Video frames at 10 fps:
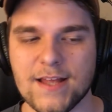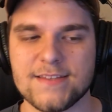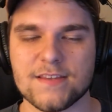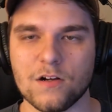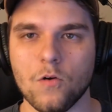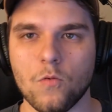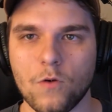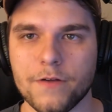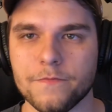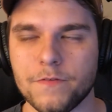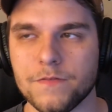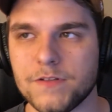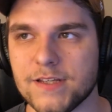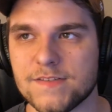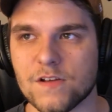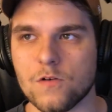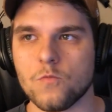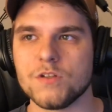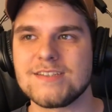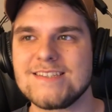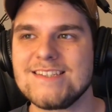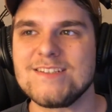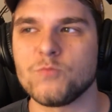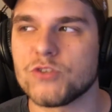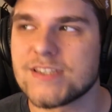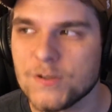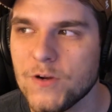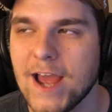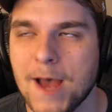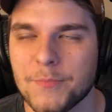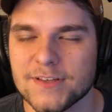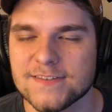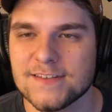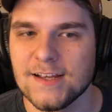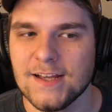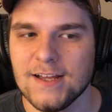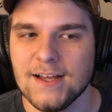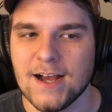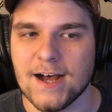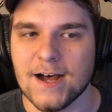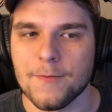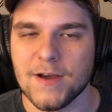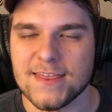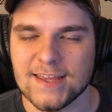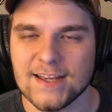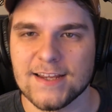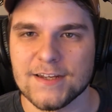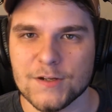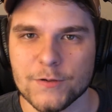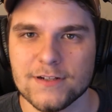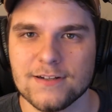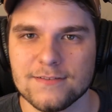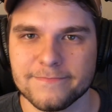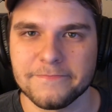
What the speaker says: That's the goal, 150. So we'll see what happens. I think I can do it.